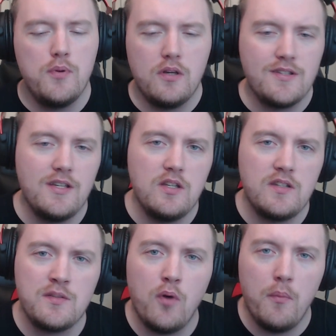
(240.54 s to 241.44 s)
you continue to
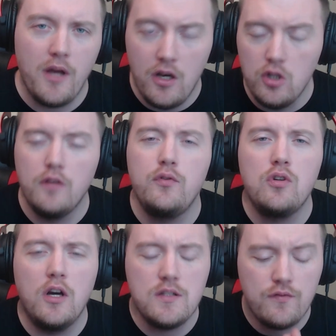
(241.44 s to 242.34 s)
support me. I love you
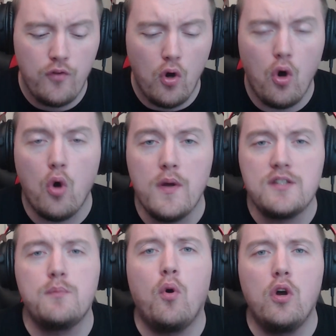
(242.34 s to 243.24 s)
guys for always
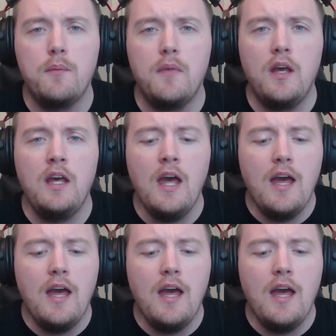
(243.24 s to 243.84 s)
supporting me.